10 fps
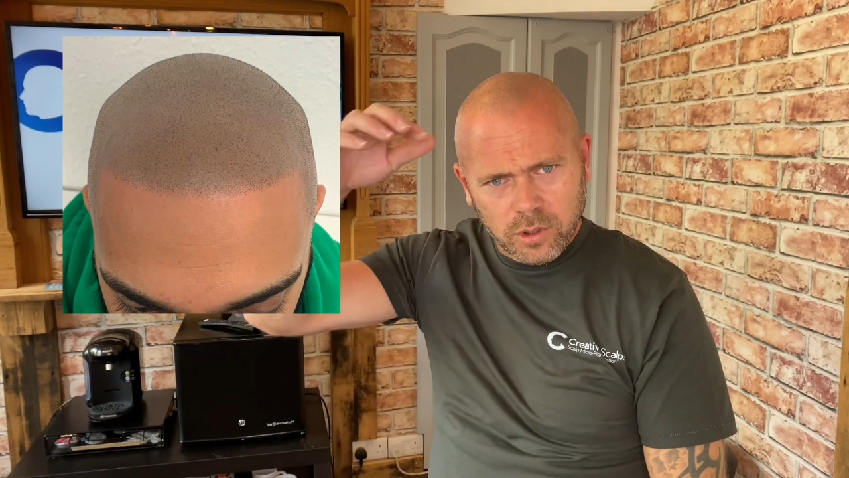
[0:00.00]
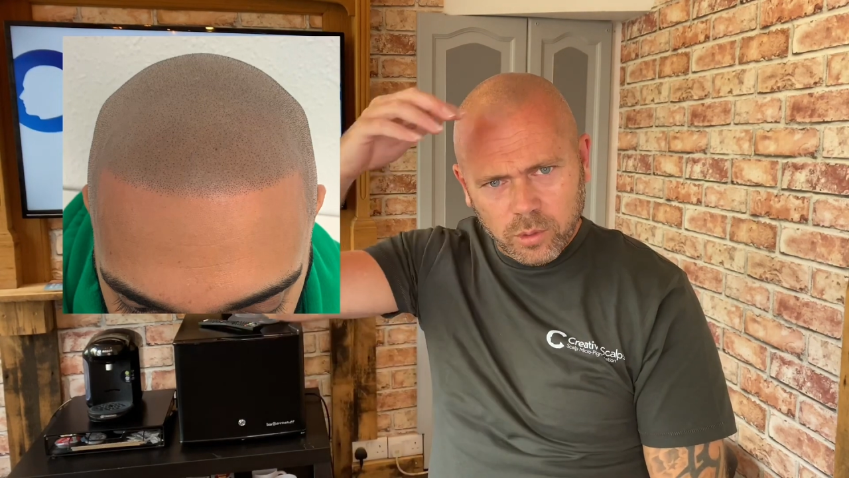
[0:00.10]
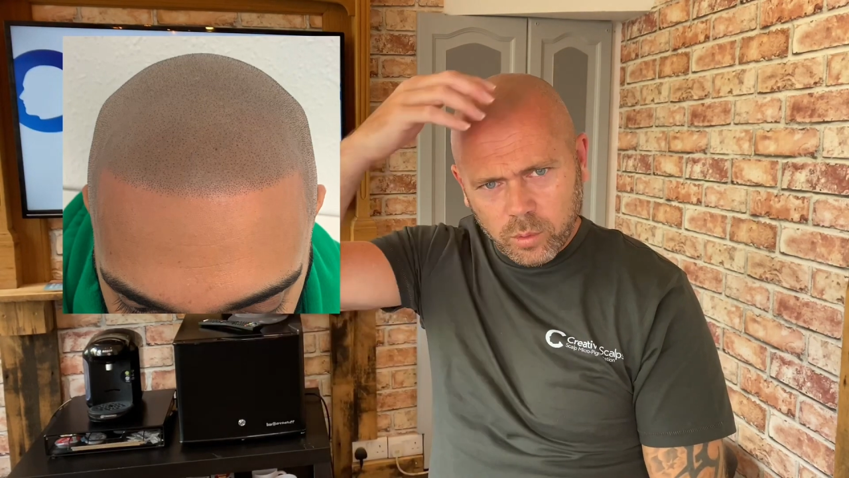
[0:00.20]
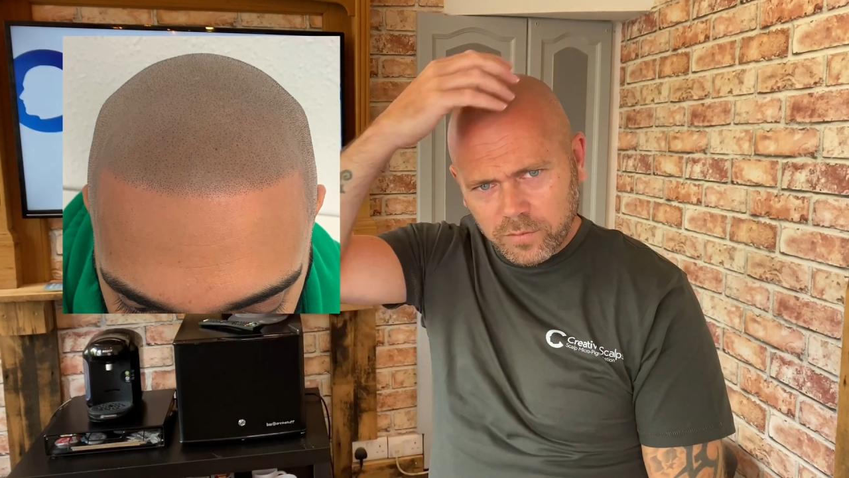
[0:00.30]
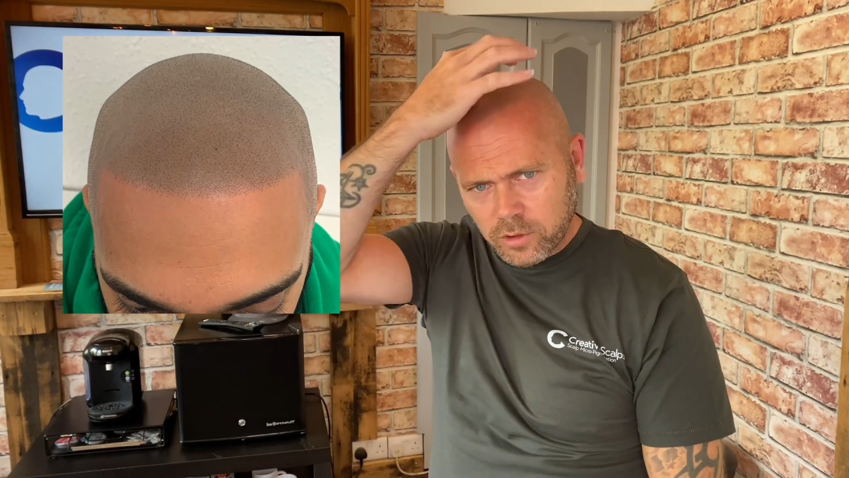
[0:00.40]

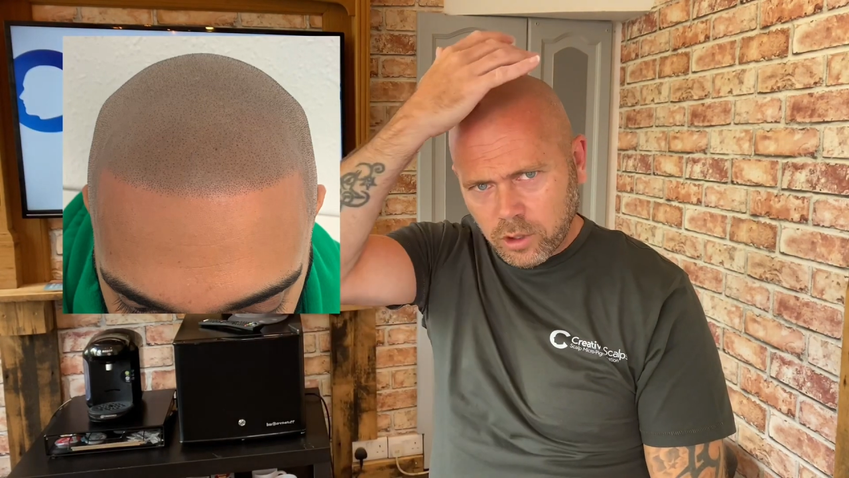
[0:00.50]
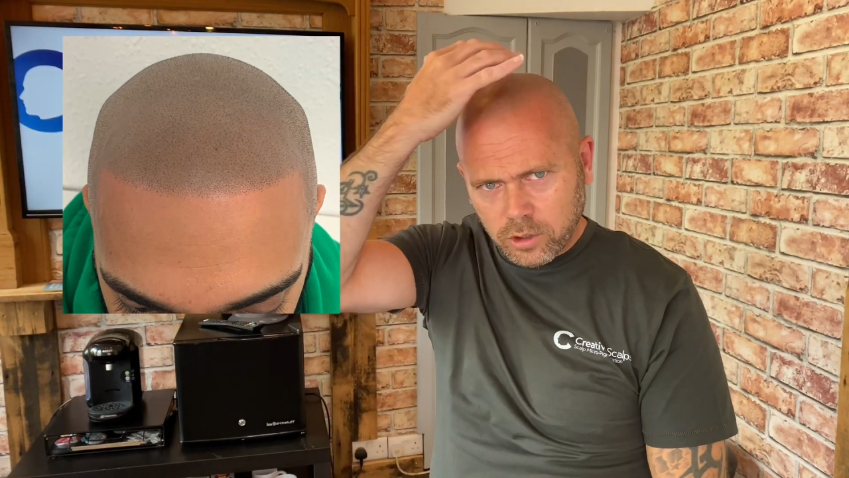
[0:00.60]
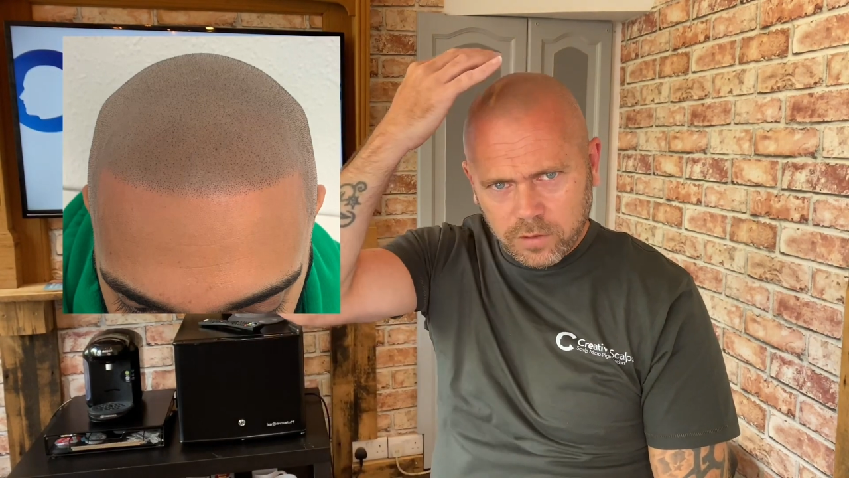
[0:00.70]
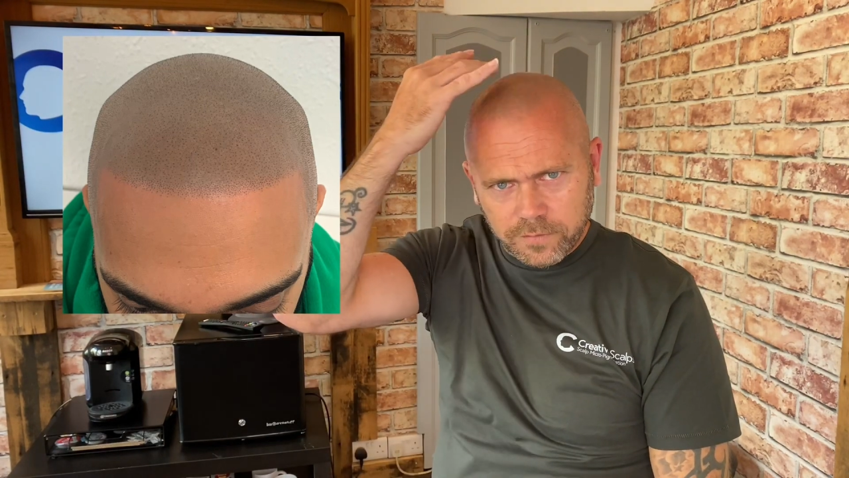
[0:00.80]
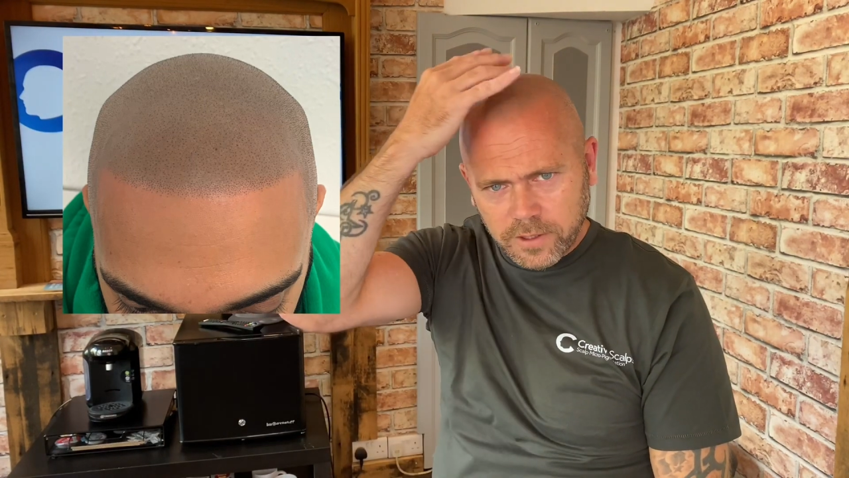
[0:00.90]
with darker
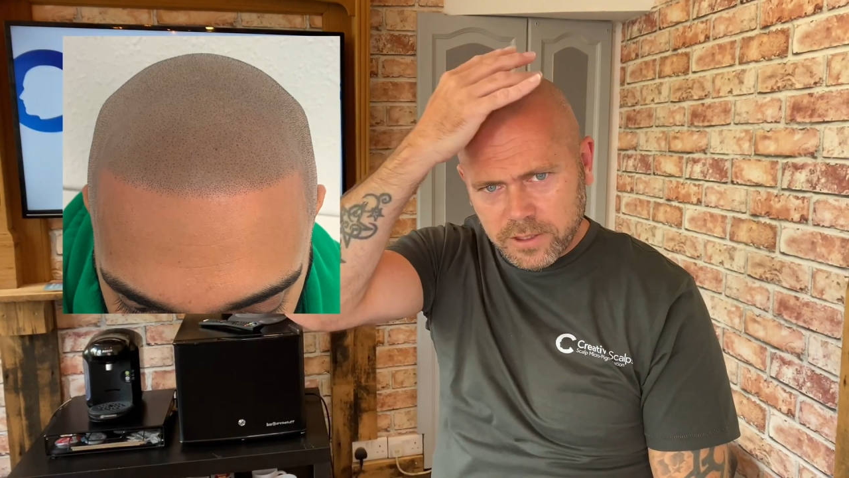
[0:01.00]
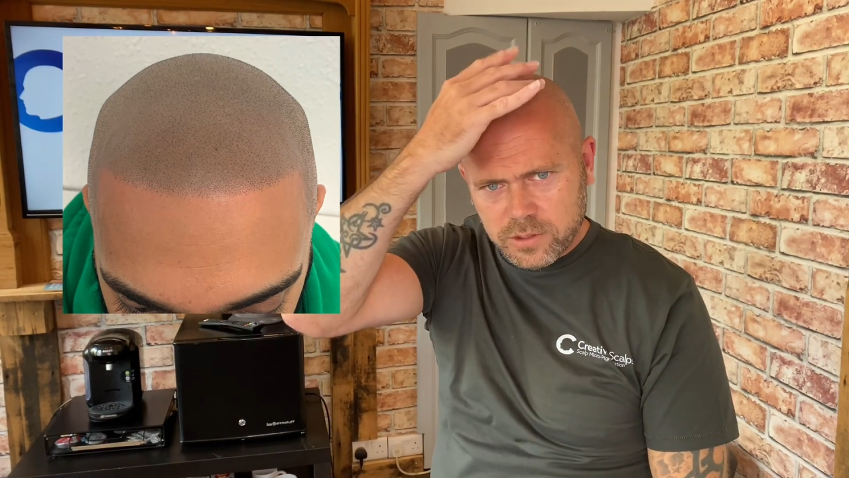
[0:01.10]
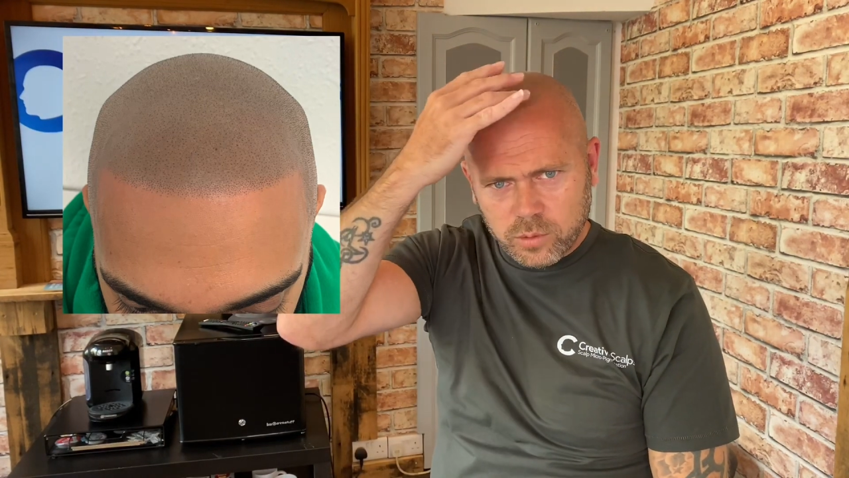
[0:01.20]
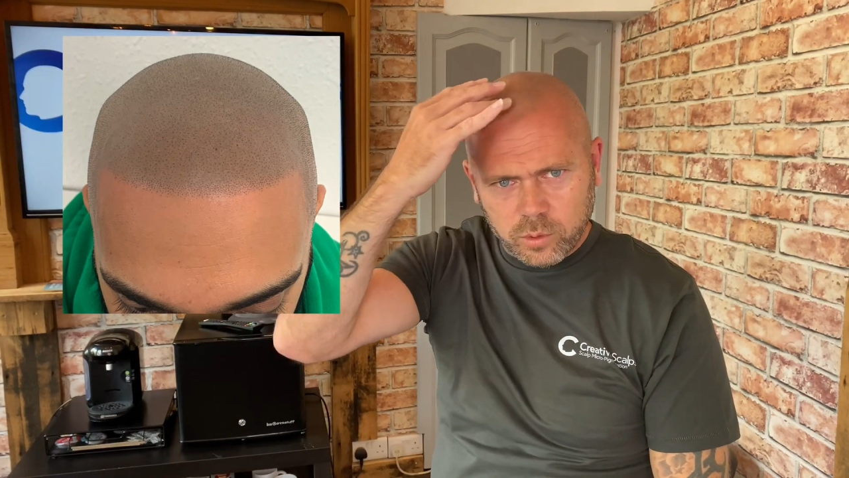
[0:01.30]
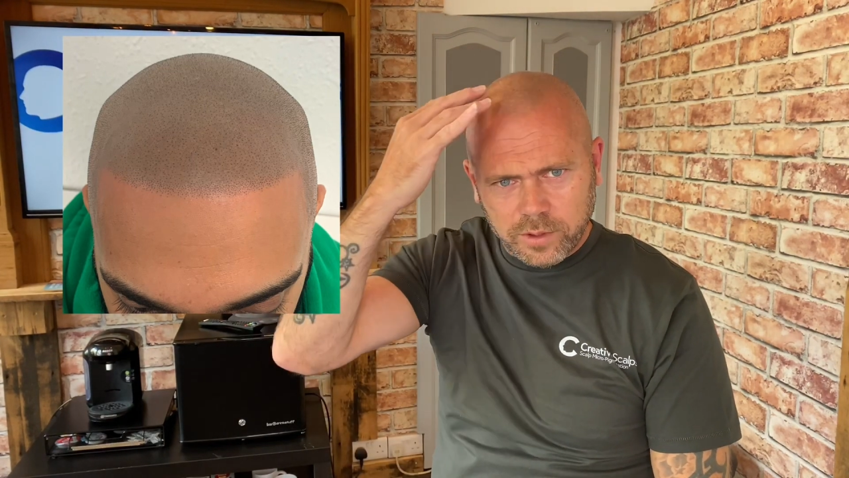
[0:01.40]
flecks all the way